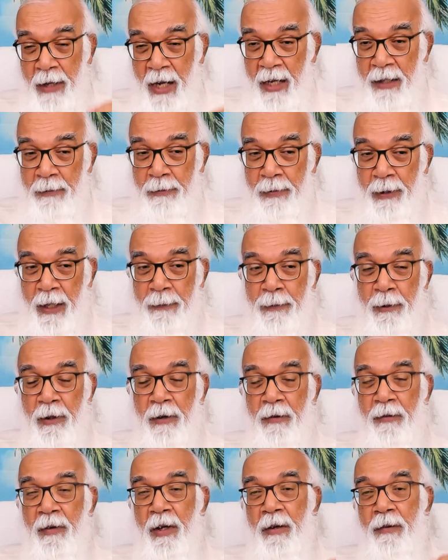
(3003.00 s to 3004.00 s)
bad
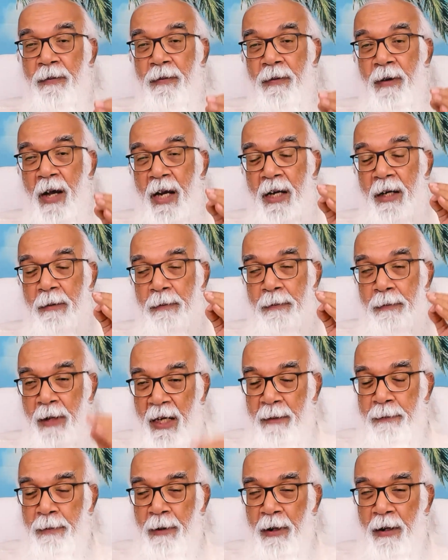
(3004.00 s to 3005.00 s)
people, we'll find
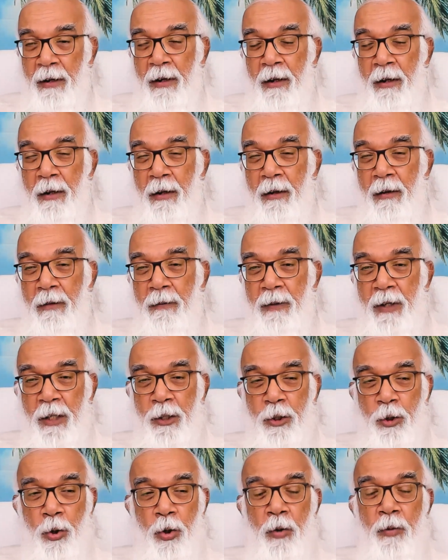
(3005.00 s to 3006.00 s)
people
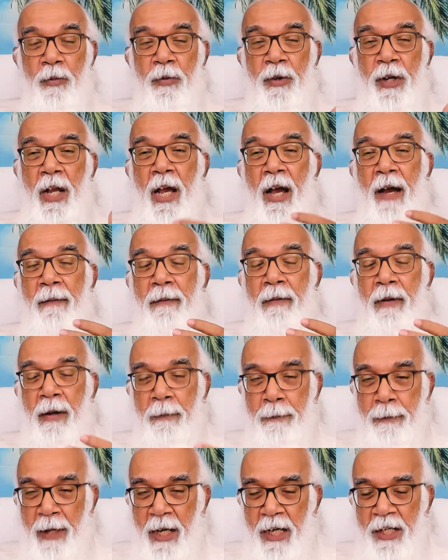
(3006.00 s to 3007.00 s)
with whom we have
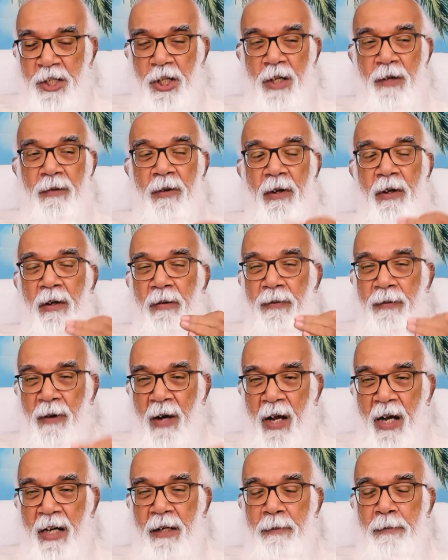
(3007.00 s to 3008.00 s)
compassion, we'll
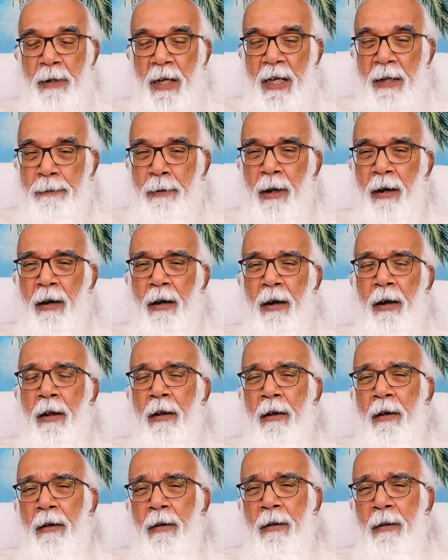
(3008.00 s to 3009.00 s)
find people
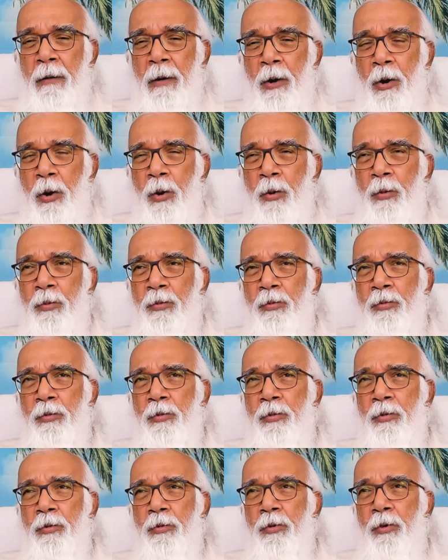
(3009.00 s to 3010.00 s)
whom
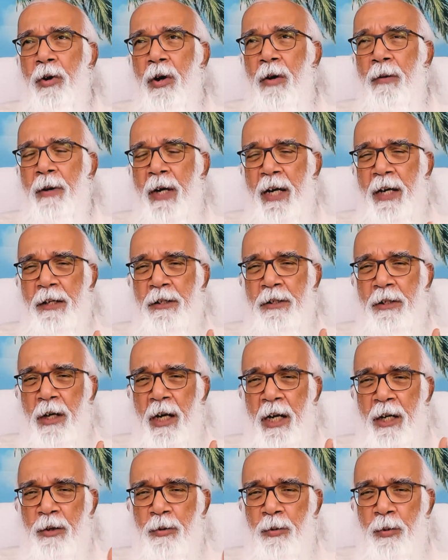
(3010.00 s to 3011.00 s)
our
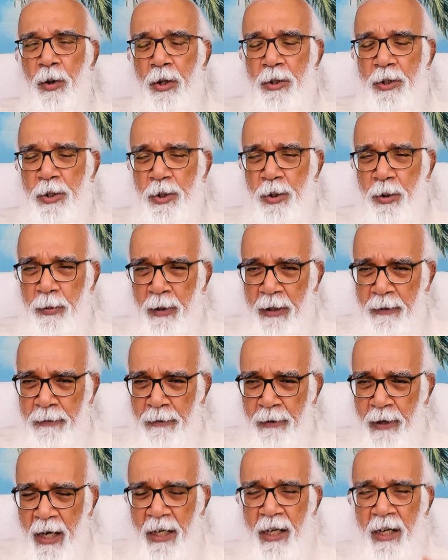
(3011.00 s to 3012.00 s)
intellect wants to be
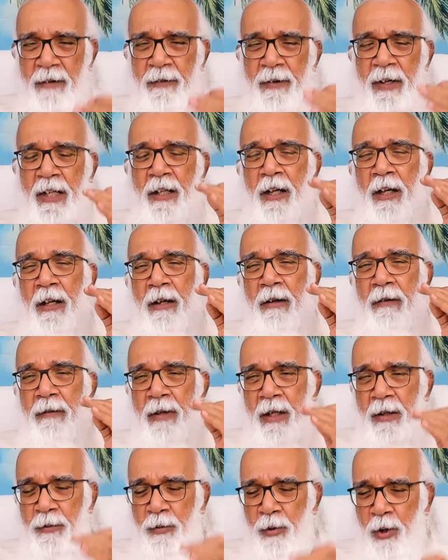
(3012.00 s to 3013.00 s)
friendly with.
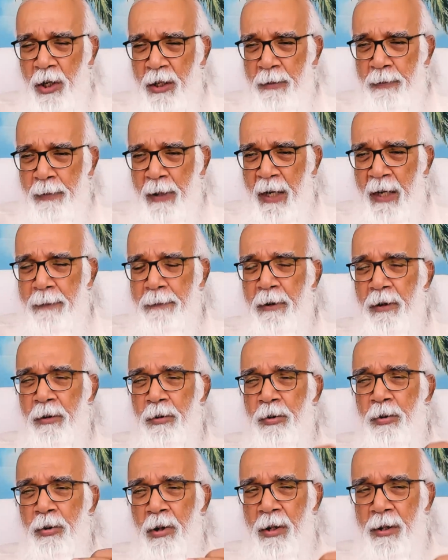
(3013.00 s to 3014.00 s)
We want
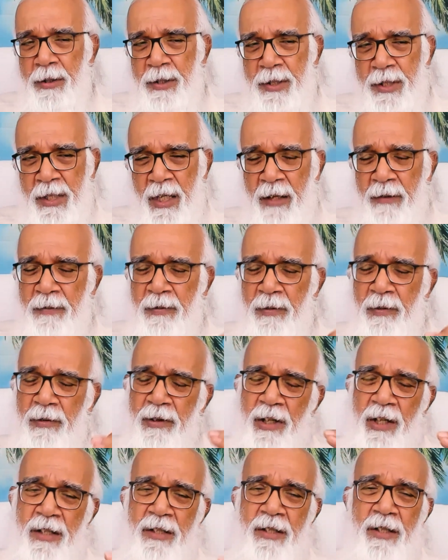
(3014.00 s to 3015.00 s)
people who are
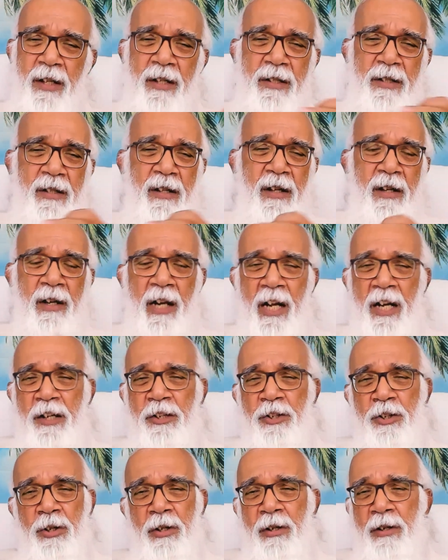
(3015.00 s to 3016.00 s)
sinful. This is the
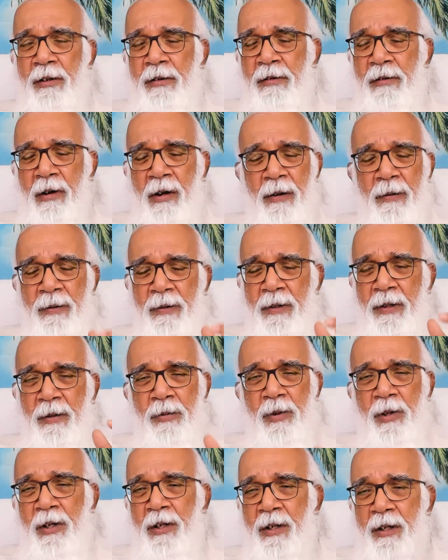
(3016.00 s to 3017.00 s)
nature of
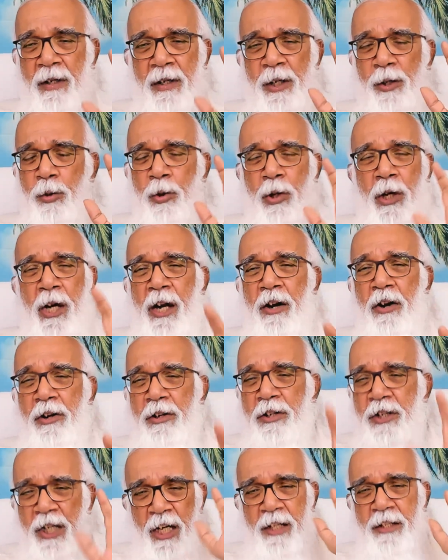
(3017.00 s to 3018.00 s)
the world. You
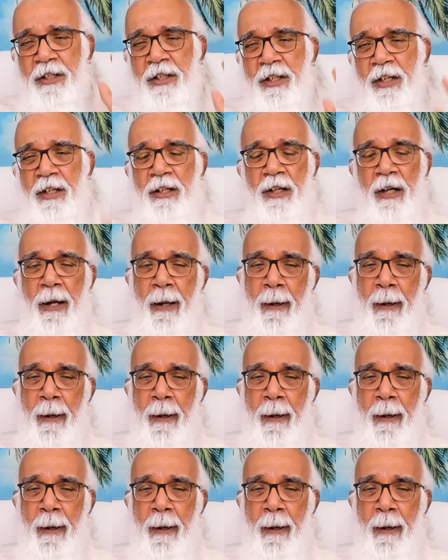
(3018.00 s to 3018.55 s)
cannot change it.